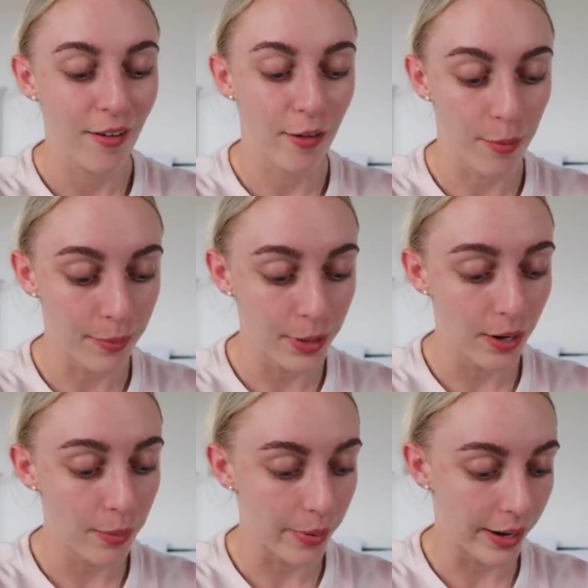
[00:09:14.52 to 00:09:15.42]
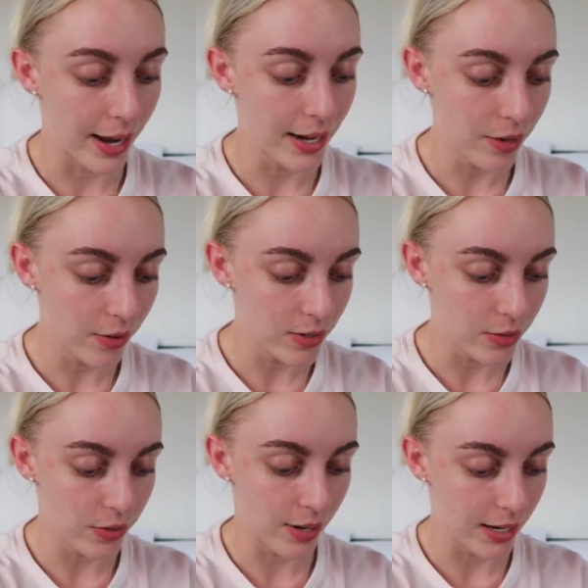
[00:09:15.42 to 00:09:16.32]
Remember, you can bring any
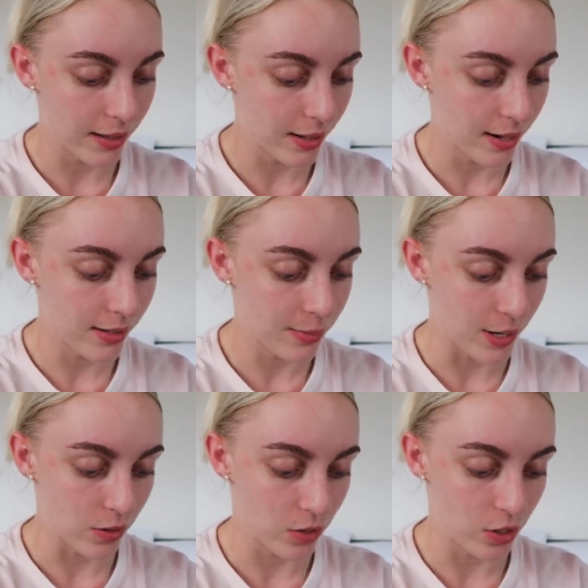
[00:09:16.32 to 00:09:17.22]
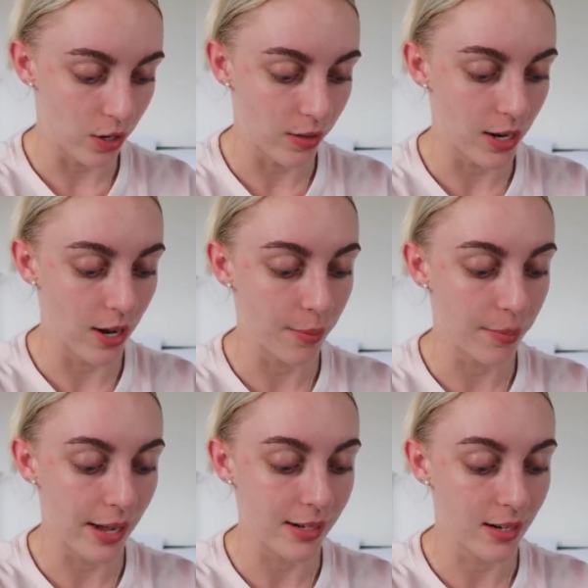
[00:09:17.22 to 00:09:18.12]
crystals or anything that is special to you that you can
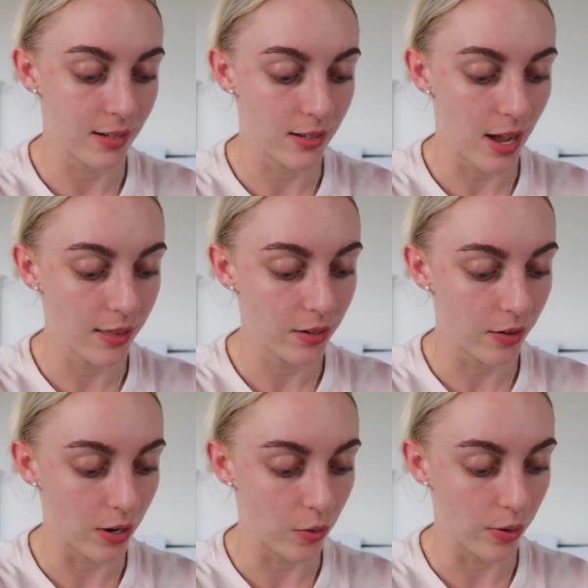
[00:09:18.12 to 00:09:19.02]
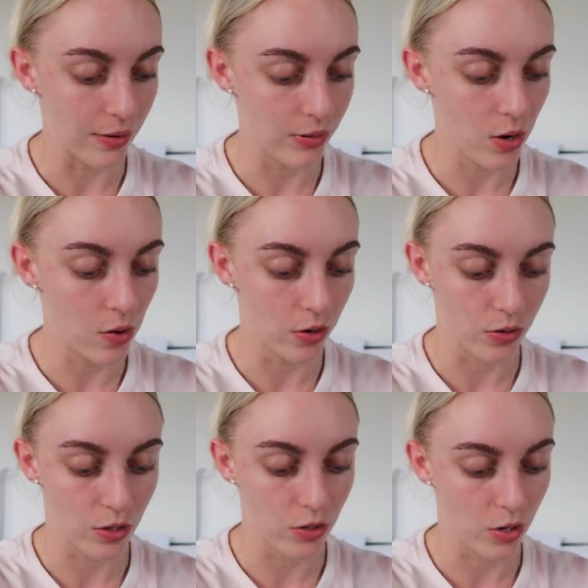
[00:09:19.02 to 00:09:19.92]
place inside the grid or even hold
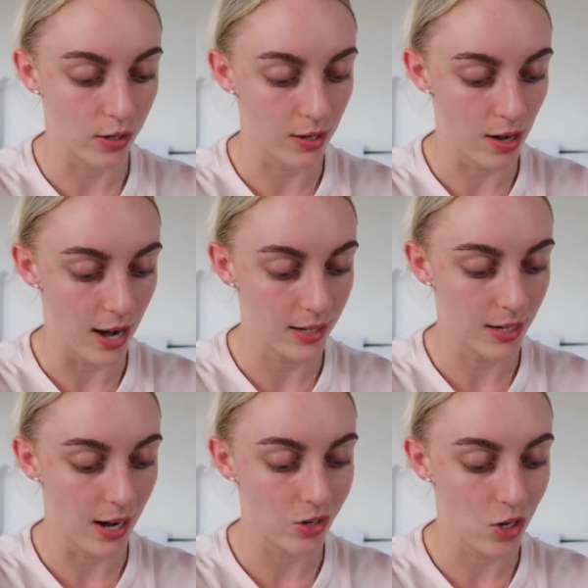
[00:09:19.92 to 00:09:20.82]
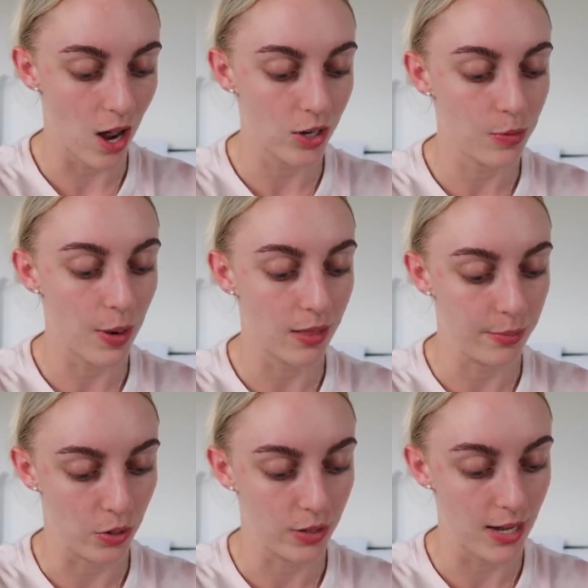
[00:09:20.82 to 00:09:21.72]
onto during the night to get charged by the
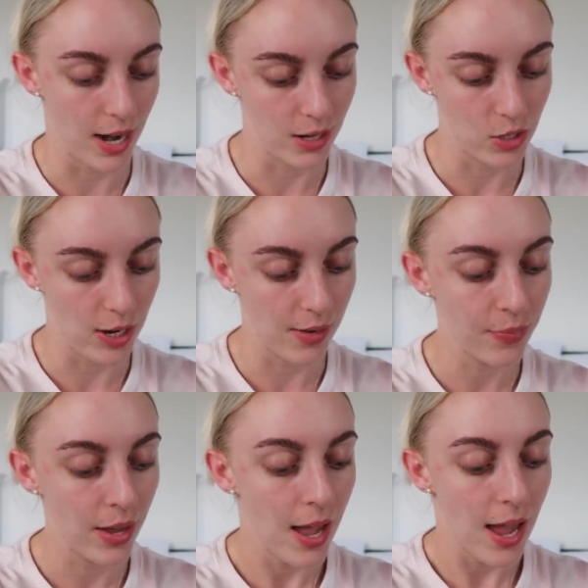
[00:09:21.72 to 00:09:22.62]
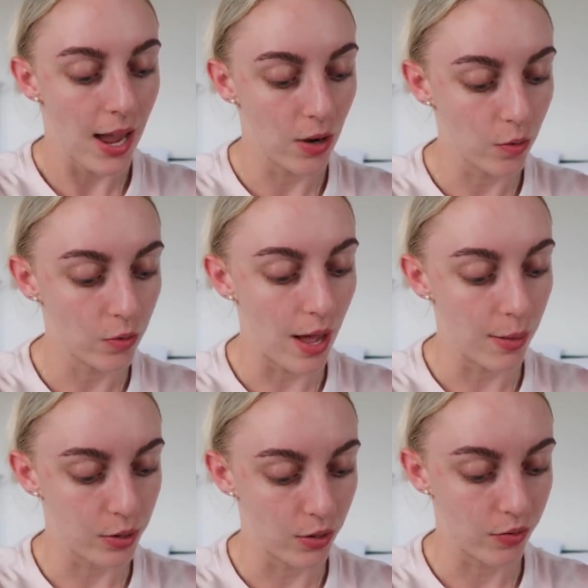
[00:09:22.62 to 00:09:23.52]
moon's energy and all
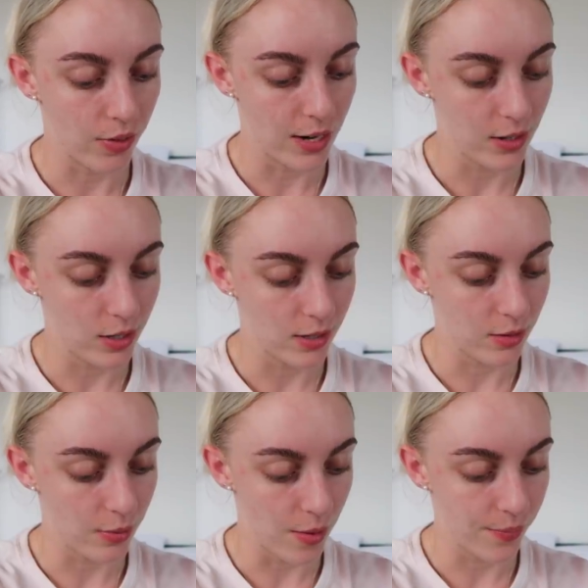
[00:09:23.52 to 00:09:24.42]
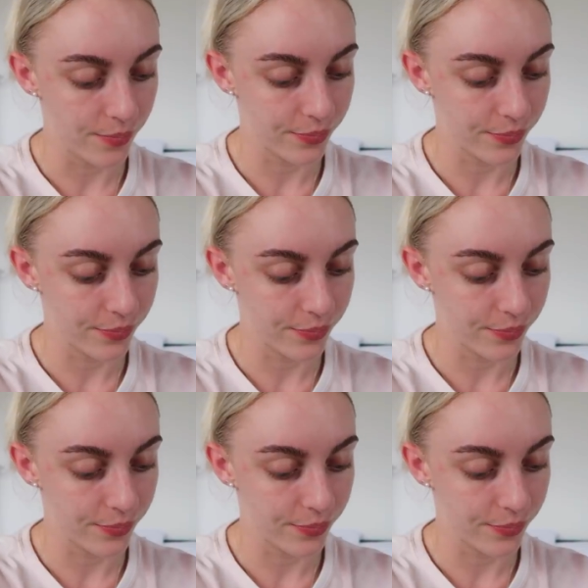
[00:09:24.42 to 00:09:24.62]
our beautiful energies as well.